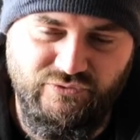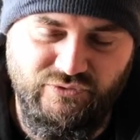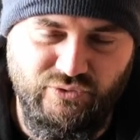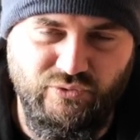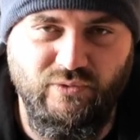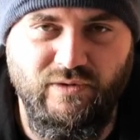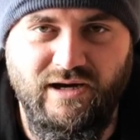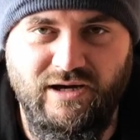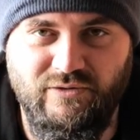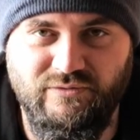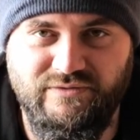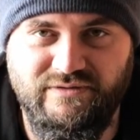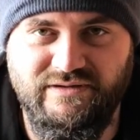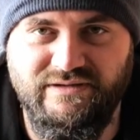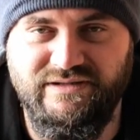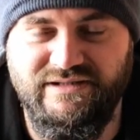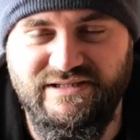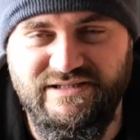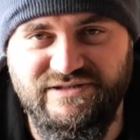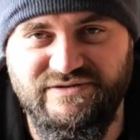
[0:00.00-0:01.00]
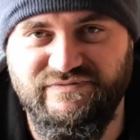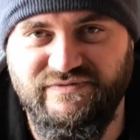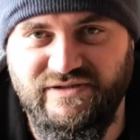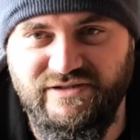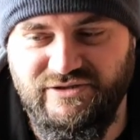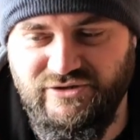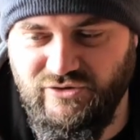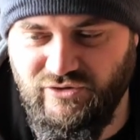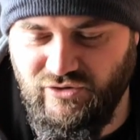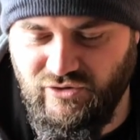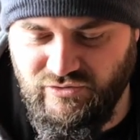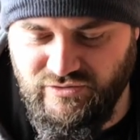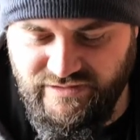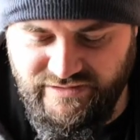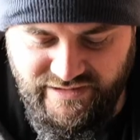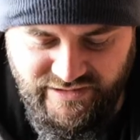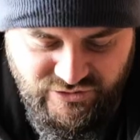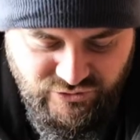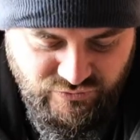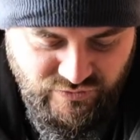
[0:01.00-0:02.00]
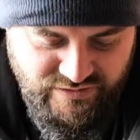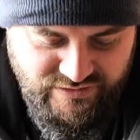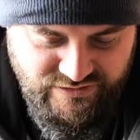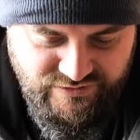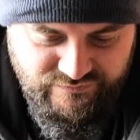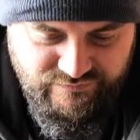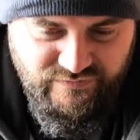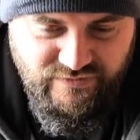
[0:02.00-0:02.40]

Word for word: throughout this video or the next ones.